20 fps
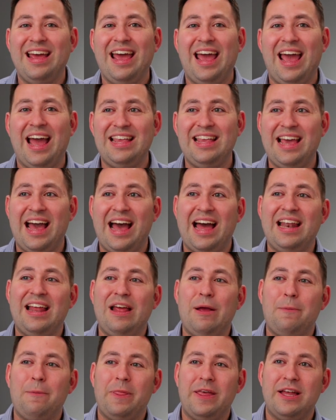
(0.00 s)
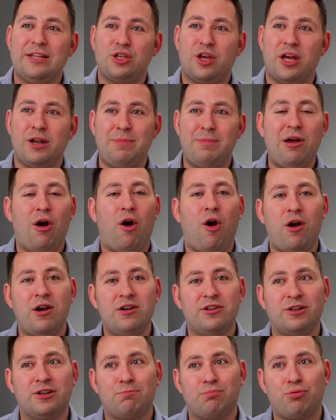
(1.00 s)
and yet it's going to be
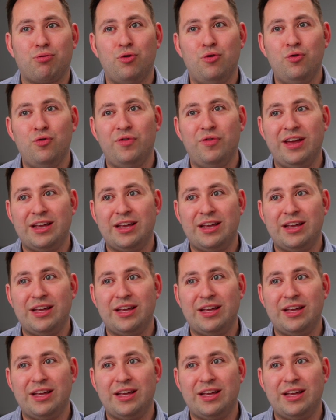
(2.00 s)
hard to prove